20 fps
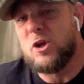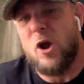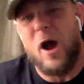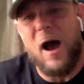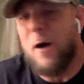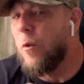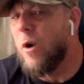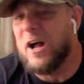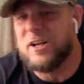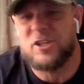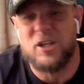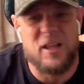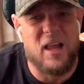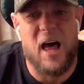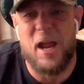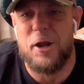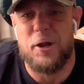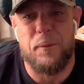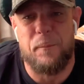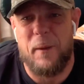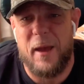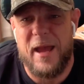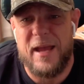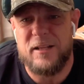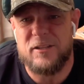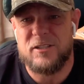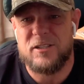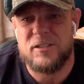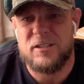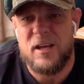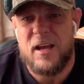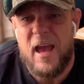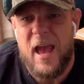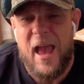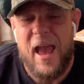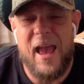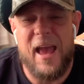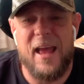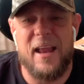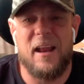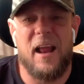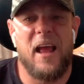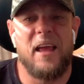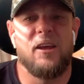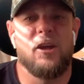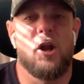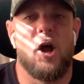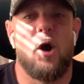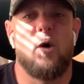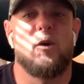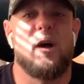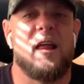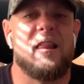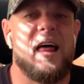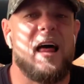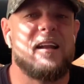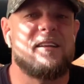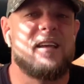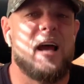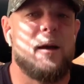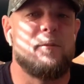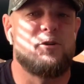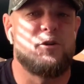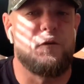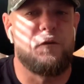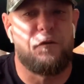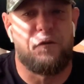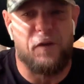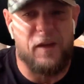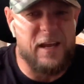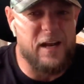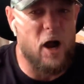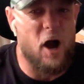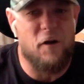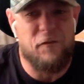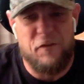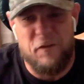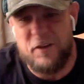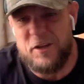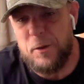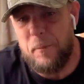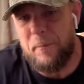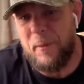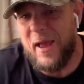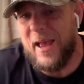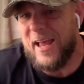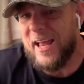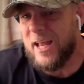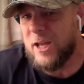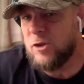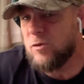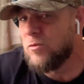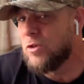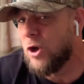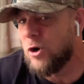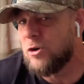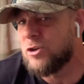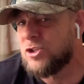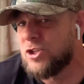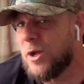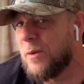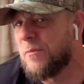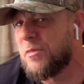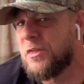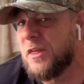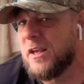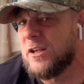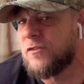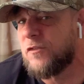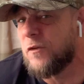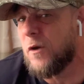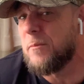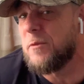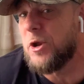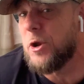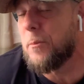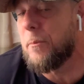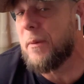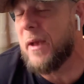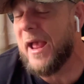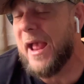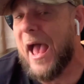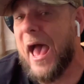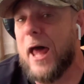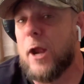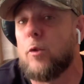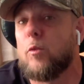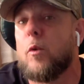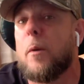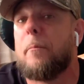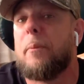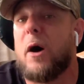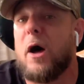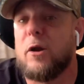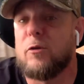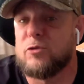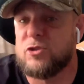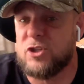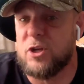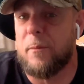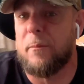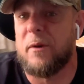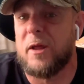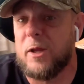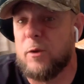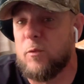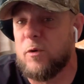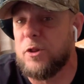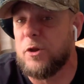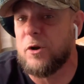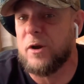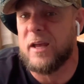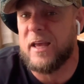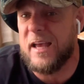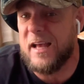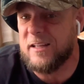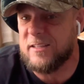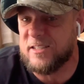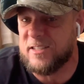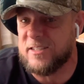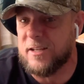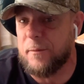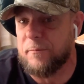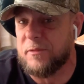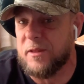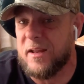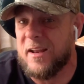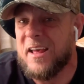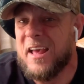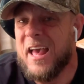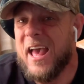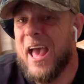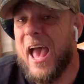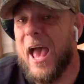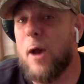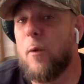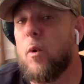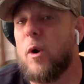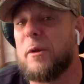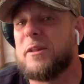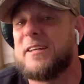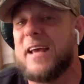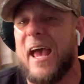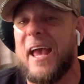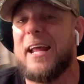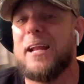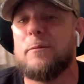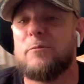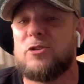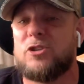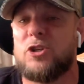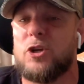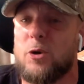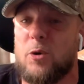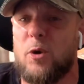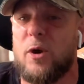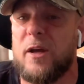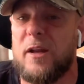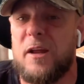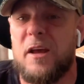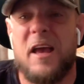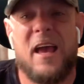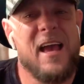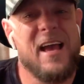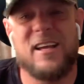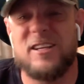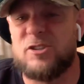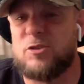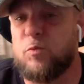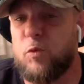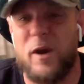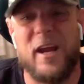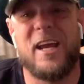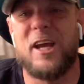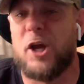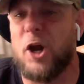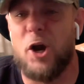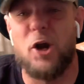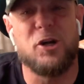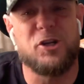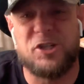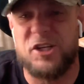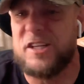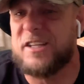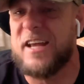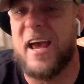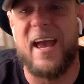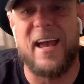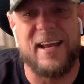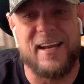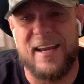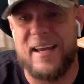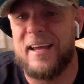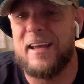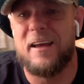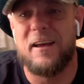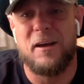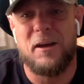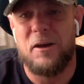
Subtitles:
know, I watch a lot of debates, and, you know, a lot of times you feed off of a debate and you learn some things from the debate, how to rebuttal somebody when they're against something. And what Tatum's doing is regurgitating